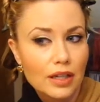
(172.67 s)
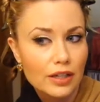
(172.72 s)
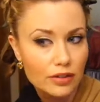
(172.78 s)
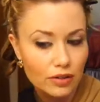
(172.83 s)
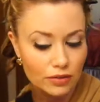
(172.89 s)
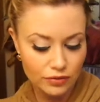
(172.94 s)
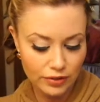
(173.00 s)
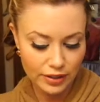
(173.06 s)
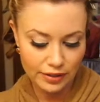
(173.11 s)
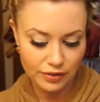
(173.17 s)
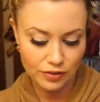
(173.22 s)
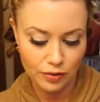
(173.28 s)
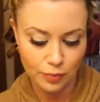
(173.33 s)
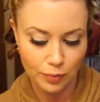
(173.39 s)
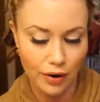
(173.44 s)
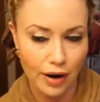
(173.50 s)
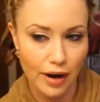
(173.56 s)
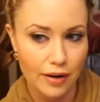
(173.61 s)
And don't forget to
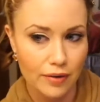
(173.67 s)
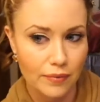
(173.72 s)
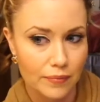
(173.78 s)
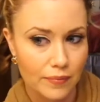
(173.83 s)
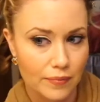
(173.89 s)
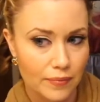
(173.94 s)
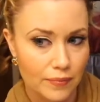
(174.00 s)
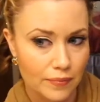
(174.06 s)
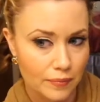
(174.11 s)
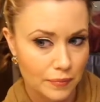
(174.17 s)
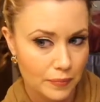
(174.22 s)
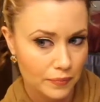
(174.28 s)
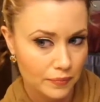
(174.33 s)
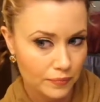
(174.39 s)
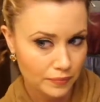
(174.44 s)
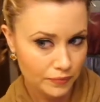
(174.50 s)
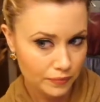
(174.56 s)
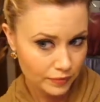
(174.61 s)
spray.
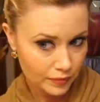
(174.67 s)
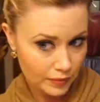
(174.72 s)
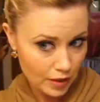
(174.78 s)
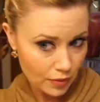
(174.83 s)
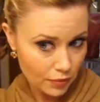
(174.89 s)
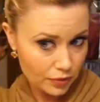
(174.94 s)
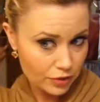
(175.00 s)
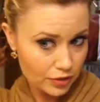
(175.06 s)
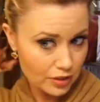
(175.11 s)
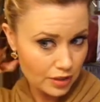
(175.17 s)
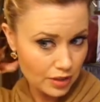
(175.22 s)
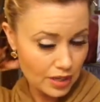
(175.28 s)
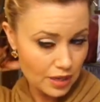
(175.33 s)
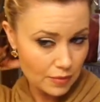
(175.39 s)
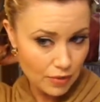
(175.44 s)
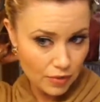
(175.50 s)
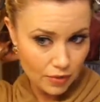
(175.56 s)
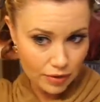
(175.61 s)
And we're just going to
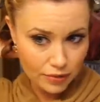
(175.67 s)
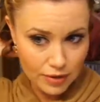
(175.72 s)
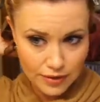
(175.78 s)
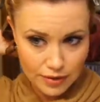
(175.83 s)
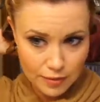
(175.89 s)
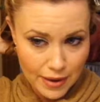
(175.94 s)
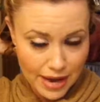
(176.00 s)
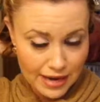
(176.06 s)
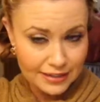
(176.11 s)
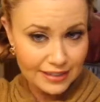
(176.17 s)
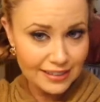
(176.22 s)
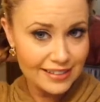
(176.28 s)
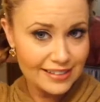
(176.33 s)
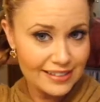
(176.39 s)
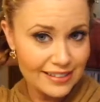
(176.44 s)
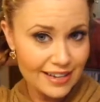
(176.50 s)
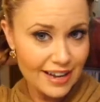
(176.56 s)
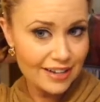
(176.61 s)
keep going around the back till
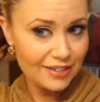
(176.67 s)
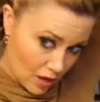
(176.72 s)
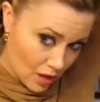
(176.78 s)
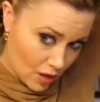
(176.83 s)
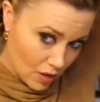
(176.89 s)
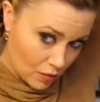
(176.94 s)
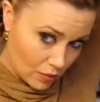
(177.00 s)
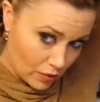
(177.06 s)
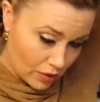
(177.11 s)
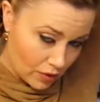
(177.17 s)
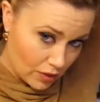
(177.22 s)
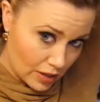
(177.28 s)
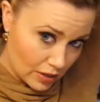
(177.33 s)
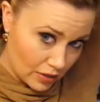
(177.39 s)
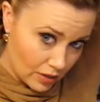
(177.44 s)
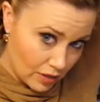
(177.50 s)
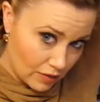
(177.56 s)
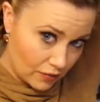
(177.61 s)
it's done. When you
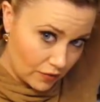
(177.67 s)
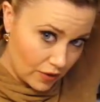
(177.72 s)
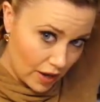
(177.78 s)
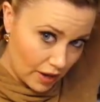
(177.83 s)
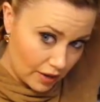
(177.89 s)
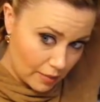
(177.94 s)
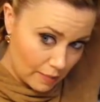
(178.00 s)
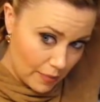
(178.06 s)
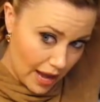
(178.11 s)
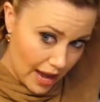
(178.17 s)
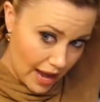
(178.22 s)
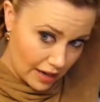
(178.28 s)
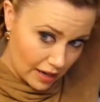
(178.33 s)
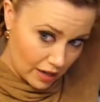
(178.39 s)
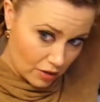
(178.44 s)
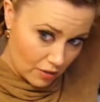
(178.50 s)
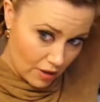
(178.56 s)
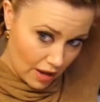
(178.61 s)
get to the very
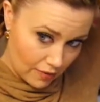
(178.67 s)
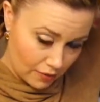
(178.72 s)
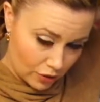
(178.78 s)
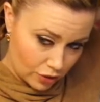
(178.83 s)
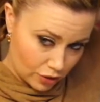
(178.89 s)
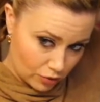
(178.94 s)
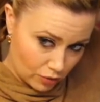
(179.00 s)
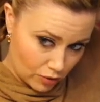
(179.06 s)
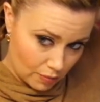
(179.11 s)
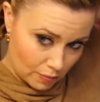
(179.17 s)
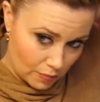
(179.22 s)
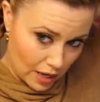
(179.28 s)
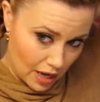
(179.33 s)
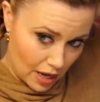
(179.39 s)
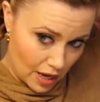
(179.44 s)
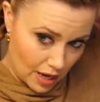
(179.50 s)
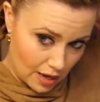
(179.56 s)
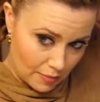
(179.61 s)
back and you have a short
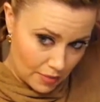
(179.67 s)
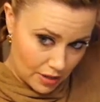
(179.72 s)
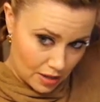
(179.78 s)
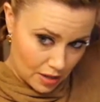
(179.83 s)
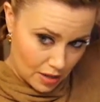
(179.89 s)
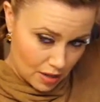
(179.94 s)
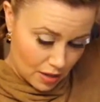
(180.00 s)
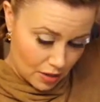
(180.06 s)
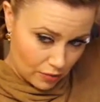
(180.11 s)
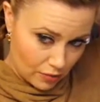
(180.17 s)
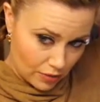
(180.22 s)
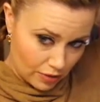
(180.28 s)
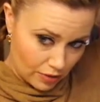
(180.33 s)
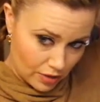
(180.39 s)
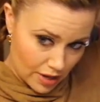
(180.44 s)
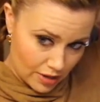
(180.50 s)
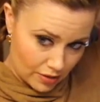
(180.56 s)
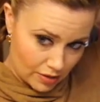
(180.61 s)
bob, when
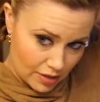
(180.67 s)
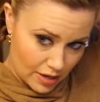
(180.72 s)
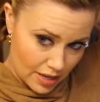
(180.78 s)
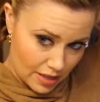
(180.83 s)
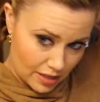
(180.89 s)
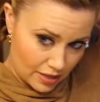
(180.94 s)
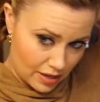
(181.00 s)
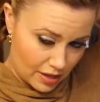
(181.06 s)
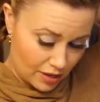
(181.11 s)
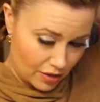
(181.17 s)
you're underneath,